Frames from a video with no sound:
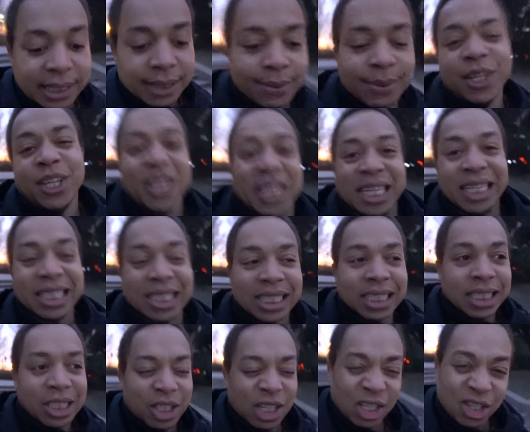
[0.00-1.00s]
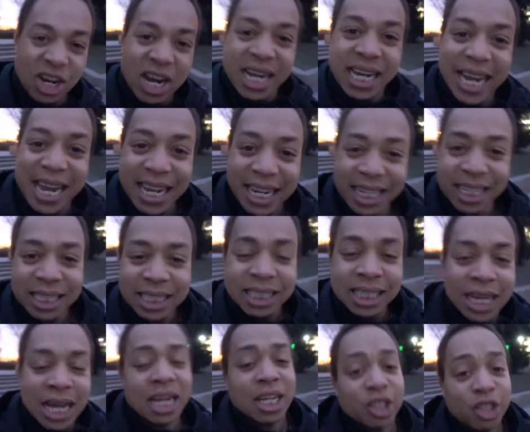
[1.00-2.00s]
What do you think? Should I try again?
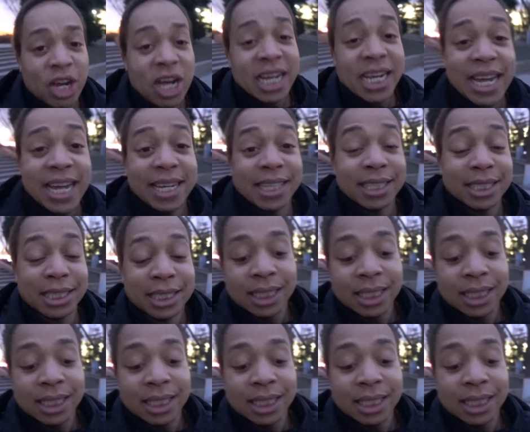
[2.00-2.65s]
I can try again.